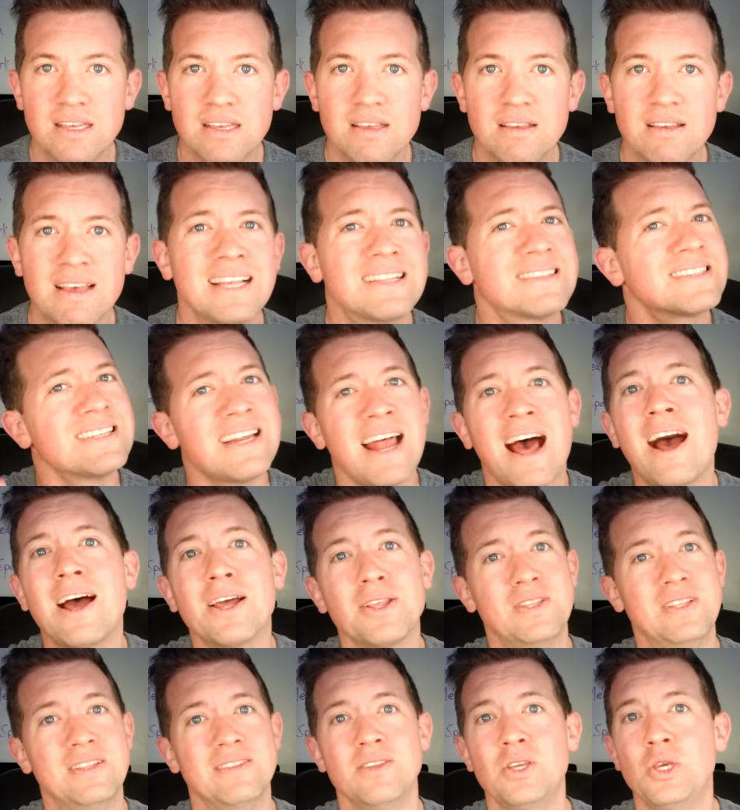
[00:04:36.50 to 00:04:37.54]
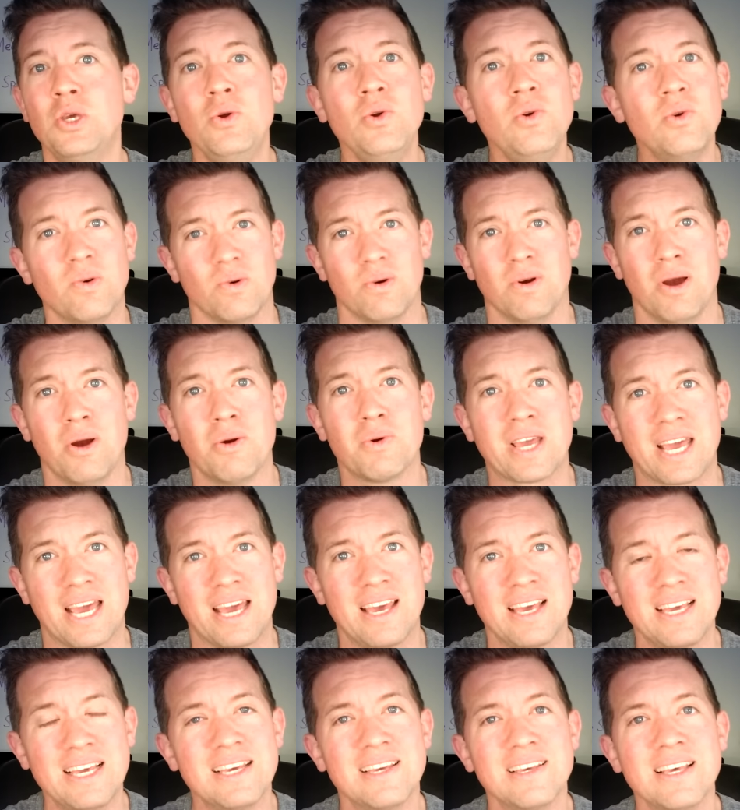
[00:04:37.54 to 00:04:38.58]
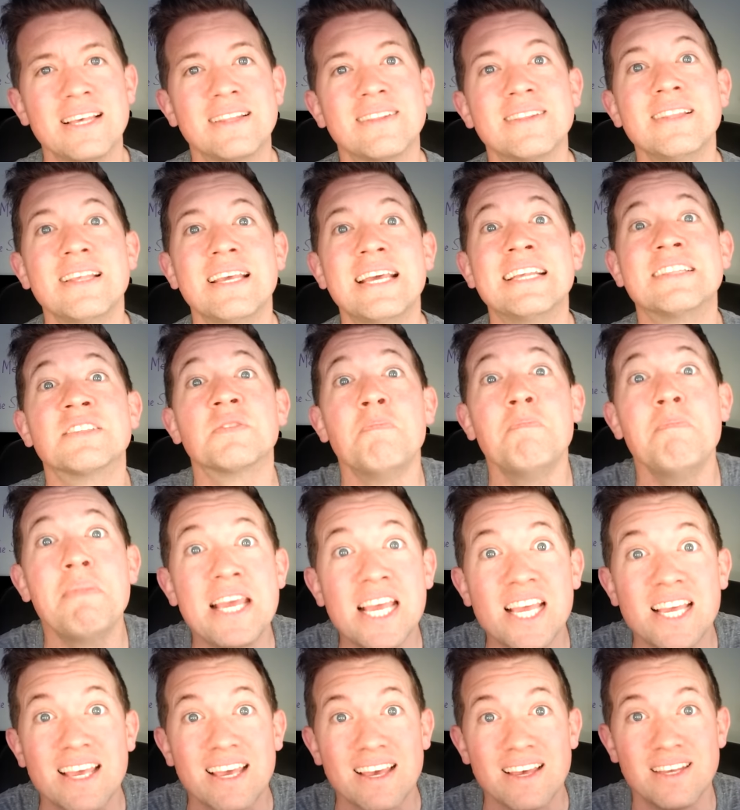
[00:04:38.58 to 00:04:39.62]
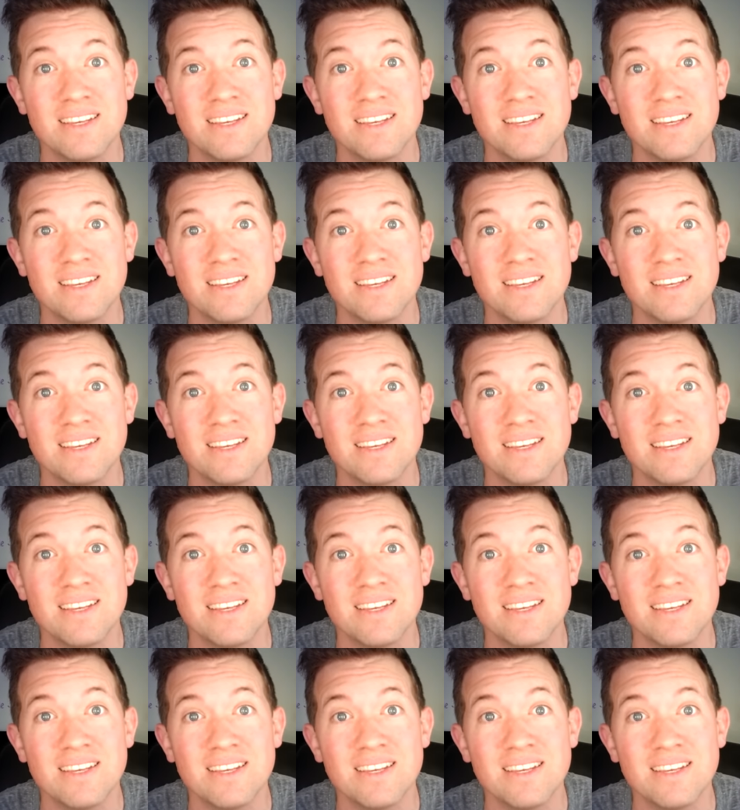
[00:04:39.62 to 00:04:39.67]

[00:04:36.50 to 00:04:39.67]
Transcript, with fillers: It's not you, okay? It, it's me.